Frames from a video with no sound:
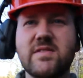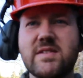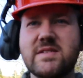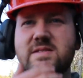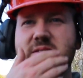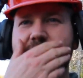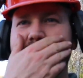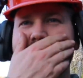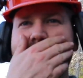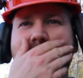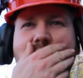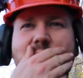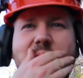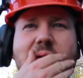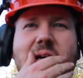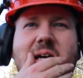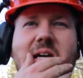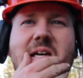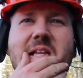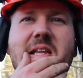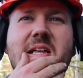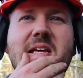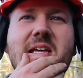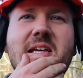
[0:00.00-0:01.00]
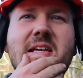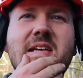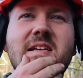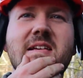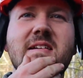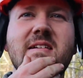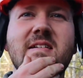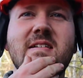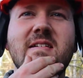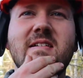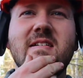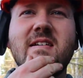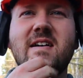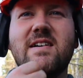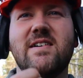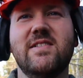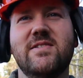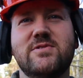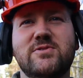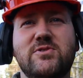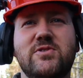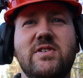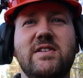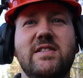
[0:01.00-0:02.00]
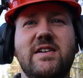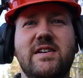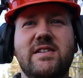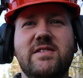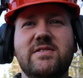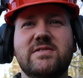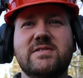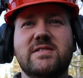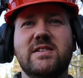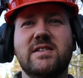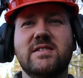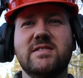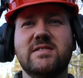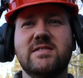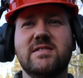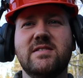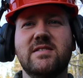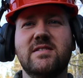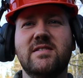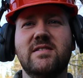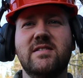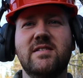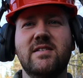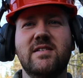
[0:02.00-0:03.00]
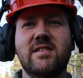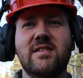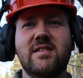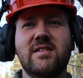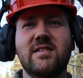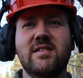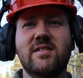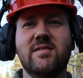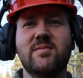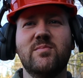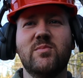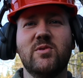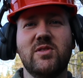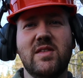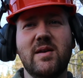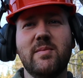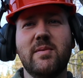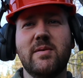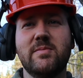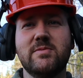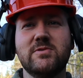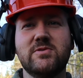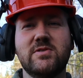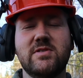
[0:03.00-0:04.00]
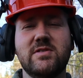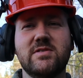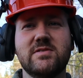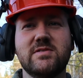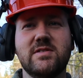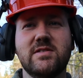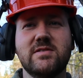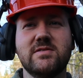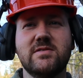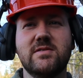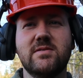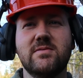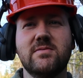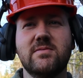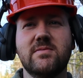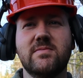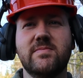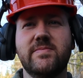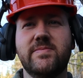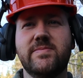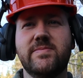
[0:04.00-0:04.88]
don't think it's gonna be too bad. Although straight line looks nice. But that maple tree looks nice too.